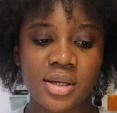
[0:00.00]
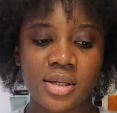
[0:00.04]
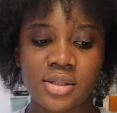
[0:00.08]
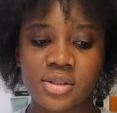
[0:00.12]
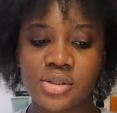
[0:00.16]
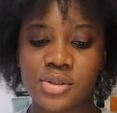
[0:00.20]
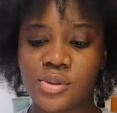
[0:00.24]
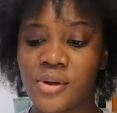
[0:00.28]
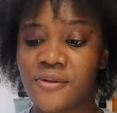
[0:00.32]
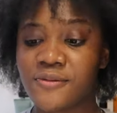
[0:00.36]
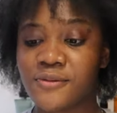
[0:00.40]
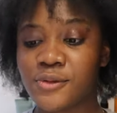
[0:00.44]

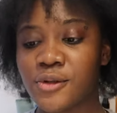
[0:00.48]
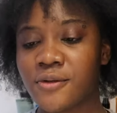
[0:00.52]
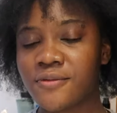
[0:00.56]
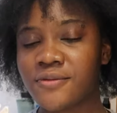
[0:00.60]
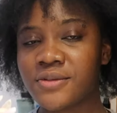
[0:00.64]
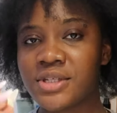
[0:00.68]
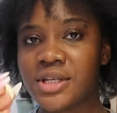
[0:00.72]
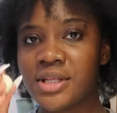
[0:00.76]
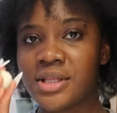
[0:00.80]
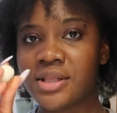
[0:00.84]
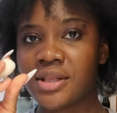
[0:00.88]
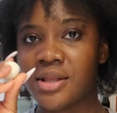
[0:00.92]
So I've
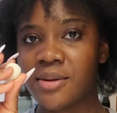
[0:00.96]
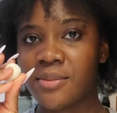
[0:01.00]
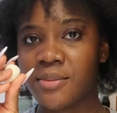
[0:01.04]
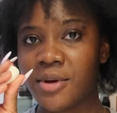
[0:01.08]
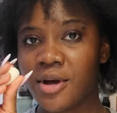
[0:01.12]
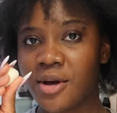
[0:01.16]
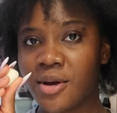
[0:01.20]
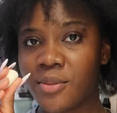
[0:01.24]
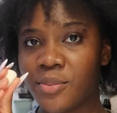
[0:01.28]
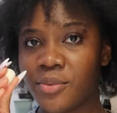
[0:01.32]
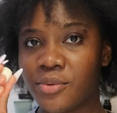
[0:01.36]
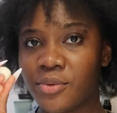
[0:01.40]
softened
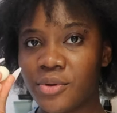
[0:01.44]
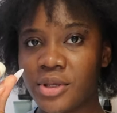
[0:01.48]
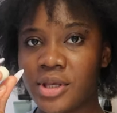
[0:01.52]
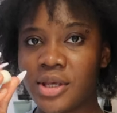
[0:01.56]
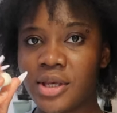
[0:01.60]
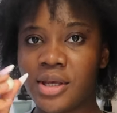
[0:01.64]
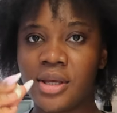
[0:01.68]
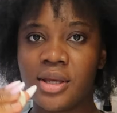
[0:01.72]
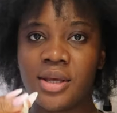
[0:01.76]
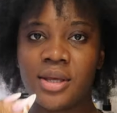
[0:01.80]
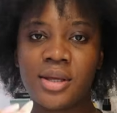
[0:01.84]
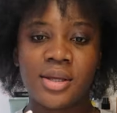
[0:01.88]
them up.
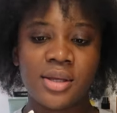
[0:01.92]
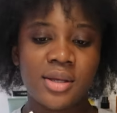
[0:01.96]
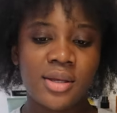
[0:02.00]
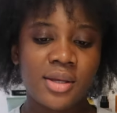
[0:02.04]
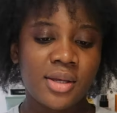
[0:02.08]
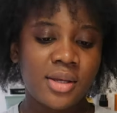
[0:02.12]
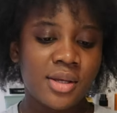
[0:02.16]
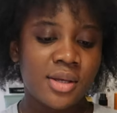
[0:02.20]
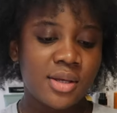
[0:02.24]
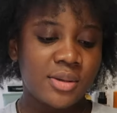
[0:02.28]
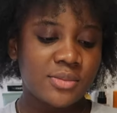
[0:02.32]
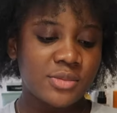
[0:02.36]
Okay,
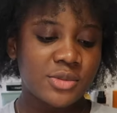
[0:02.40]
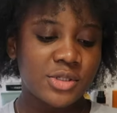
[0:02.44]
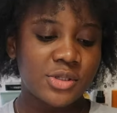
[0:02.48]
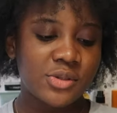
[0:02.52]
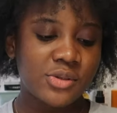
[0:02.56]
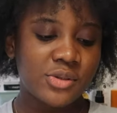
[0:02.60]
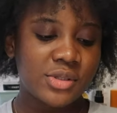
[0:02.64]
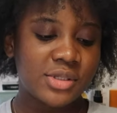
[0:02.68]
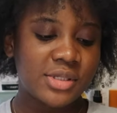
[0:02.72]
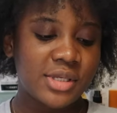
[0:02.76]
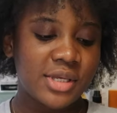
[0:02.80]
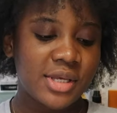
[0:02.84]
I'm just
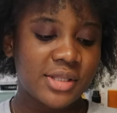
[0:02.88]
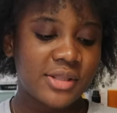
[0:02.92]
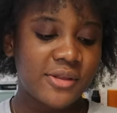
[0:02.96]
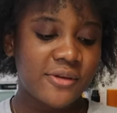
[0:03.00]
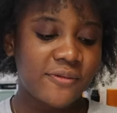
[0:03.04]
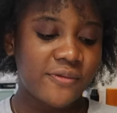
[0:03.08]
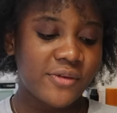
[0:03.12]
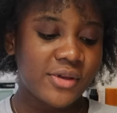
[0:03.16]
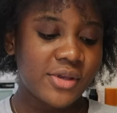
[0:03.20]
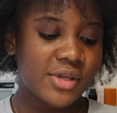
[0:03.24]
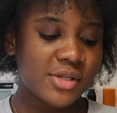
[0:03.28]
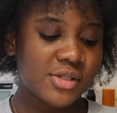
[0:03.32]
going to take
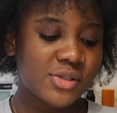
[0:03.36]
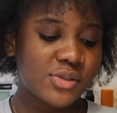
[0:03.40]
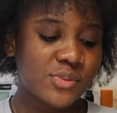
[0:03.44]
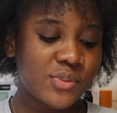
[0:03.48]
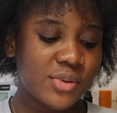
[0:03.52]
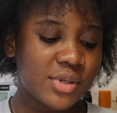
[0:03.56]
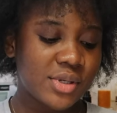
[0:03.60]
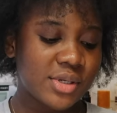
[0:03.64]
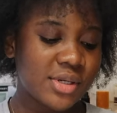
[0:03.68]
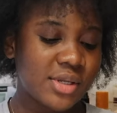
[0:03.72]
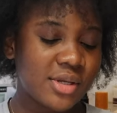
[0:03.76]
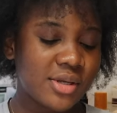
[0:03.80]
the first
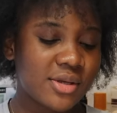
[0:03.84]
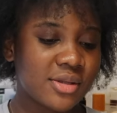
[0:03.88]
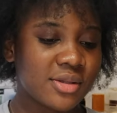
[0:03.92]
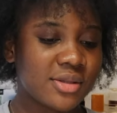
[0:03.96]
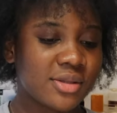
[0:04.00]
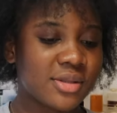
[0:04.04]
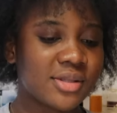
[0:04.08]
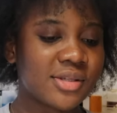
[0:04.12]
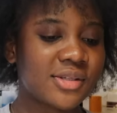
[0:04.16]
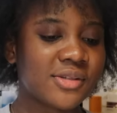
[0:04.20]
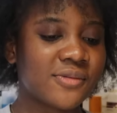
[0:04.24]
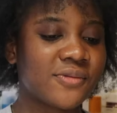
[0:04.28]
one. Oh,
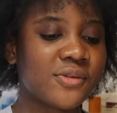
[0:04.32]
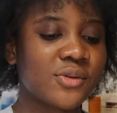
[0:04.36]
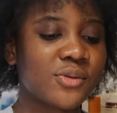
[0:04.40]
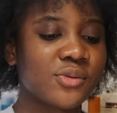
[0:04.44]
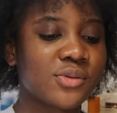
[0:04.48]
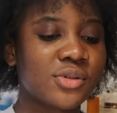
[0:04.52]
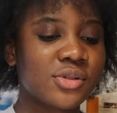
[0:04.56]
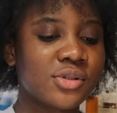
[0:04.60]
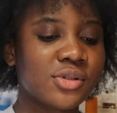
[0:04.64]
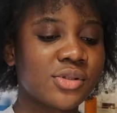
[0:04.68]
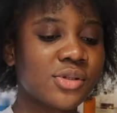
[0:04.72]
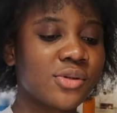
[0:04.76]
this
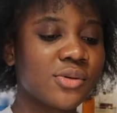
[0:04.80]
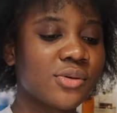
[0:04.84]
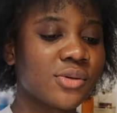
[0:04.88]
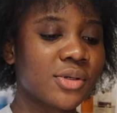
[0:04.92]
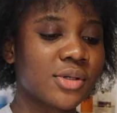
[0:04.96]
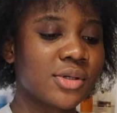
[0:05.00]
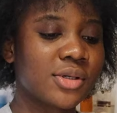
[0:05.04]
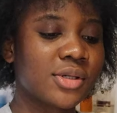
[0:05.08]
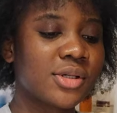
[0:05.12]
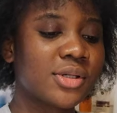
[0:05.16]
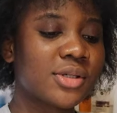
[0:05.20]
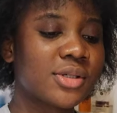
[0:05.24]
feels so
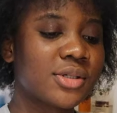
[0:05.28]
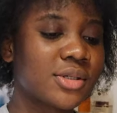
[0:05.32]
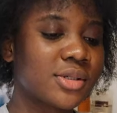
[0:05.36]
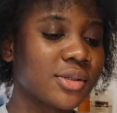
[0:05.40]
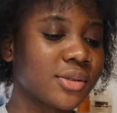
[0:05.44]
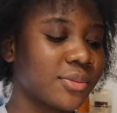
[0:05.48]
good.